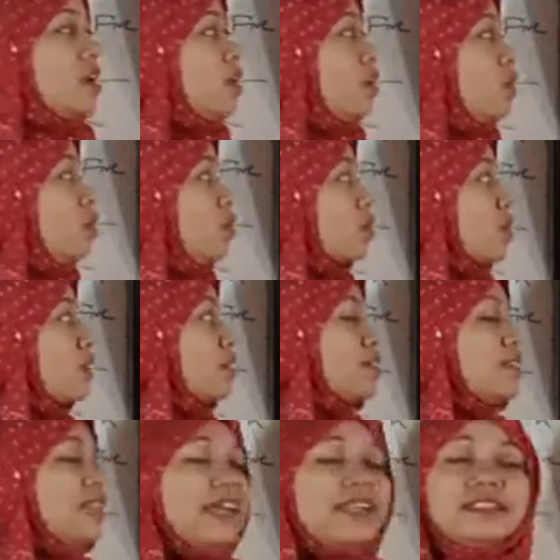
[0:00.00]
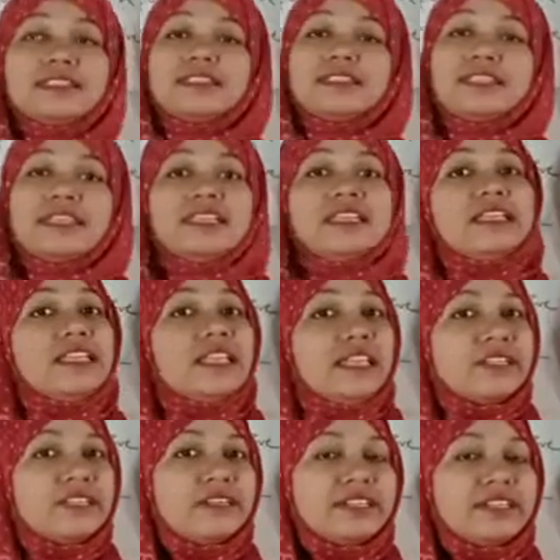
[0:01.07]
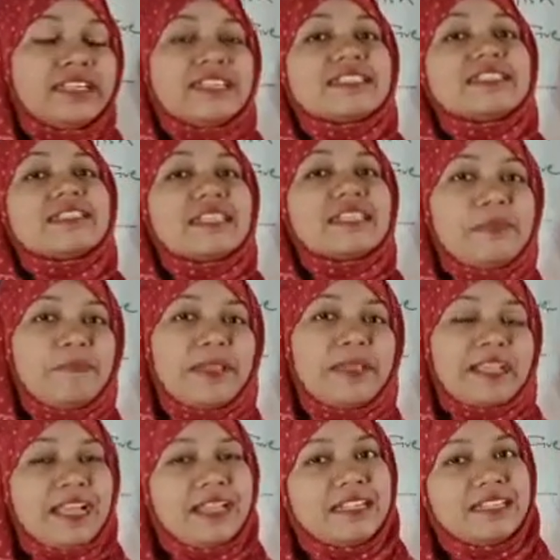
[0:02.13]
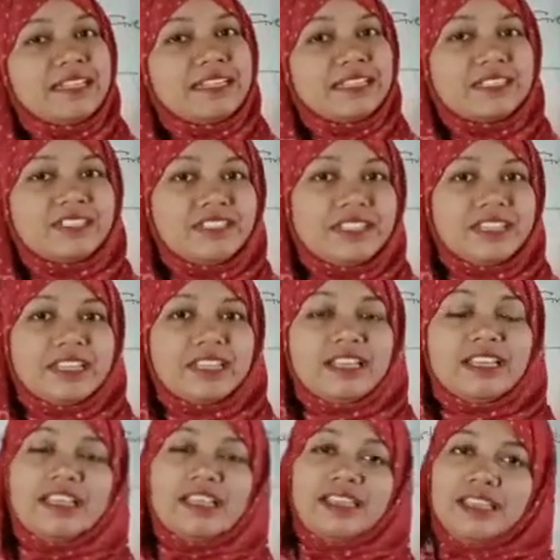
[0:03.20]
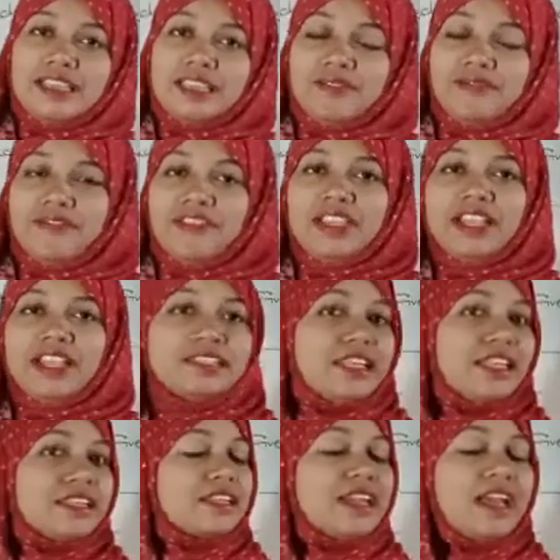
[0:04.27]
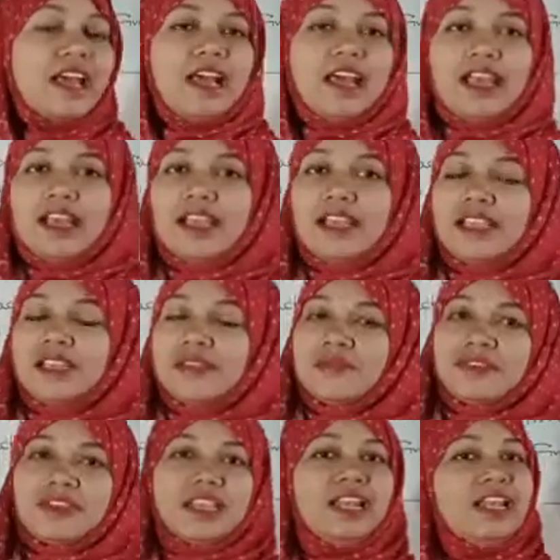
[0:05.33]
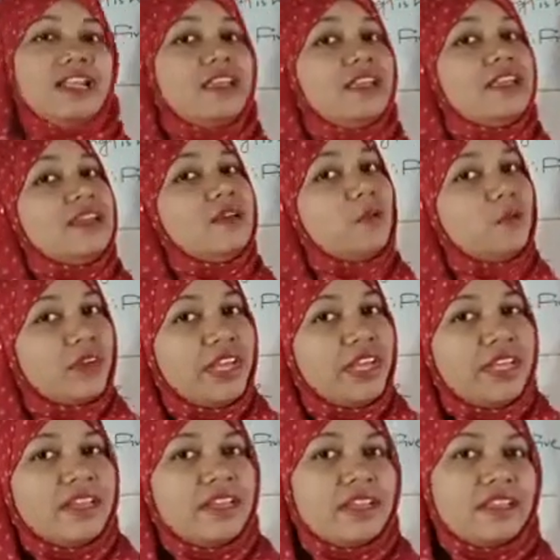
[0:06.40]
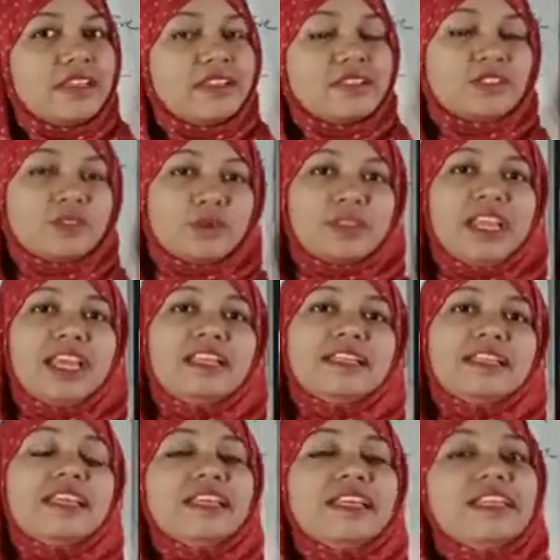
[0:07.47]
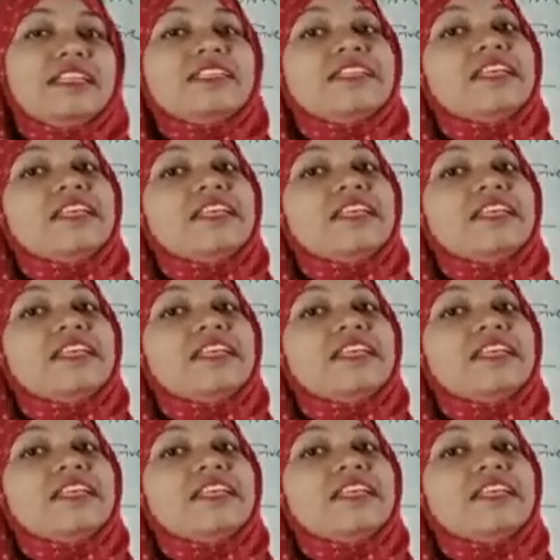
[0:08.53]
look that the hare is sleeping under the tree, he feel that I will win. So that it